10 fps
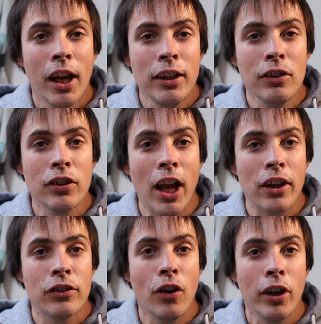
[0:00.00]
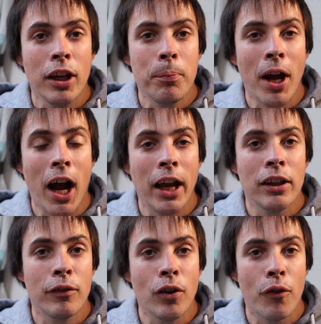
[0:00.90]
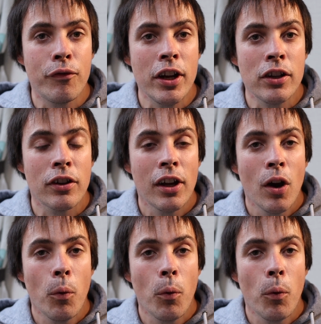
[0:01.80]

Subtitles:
you'll just get a soggy behind of your fridge,